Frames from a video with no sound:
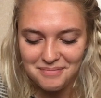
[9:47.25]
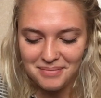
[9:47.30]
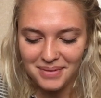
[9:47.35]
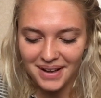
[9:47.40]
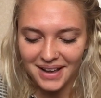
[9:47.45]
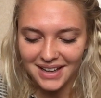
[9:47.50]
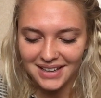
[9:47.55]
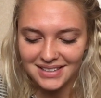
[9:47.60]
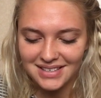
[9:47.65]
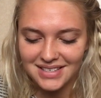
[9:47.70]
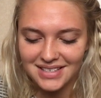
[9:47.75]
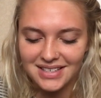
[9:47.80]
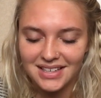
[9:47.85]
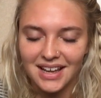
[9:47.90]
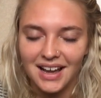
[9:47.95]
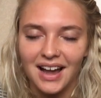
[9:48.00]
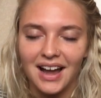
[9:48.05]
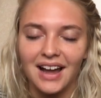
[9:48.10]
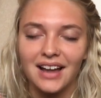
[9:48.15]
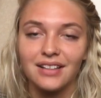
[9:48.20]
but
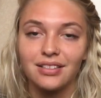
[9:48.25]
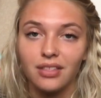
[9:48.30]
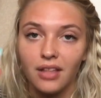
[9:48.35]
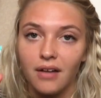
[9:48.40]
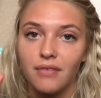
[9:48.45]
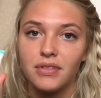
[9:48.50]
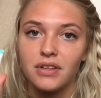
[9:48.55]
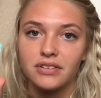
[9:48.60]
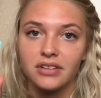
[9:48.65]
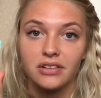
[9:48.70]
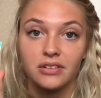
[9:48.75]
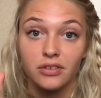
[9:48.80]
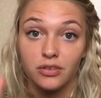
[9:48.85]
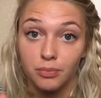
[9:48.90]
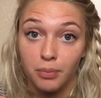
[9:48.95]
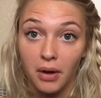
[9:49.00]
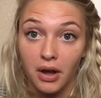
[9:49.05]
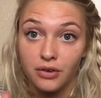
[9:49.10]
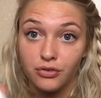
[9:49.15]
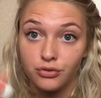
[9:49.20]
I love this as a
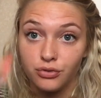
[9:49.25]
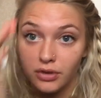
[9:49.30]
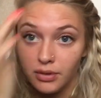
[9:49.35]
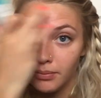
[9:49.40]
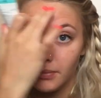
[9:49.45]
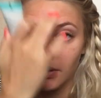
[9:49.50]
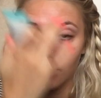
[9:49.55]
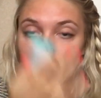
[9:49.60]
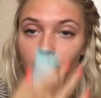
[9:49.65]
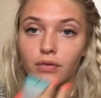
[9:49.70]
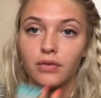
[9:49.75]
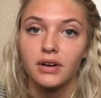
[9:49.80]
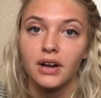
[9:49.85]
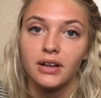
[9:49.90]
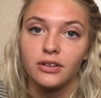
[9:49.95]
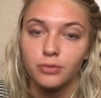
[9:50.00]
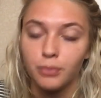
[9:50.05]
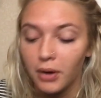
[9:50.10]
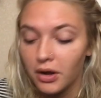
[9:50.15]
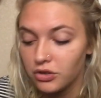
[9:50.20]
spot treatment,
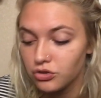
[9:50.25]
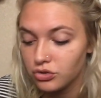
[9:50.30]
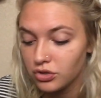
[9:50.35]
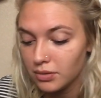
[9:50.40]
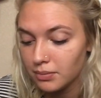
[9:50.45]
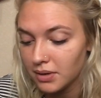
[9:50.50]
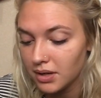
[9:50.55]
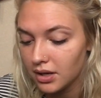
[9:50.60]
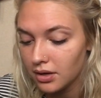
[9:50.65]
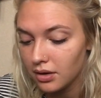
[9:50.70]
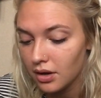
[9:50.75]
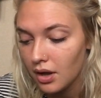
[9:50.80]
overnight spot treatment.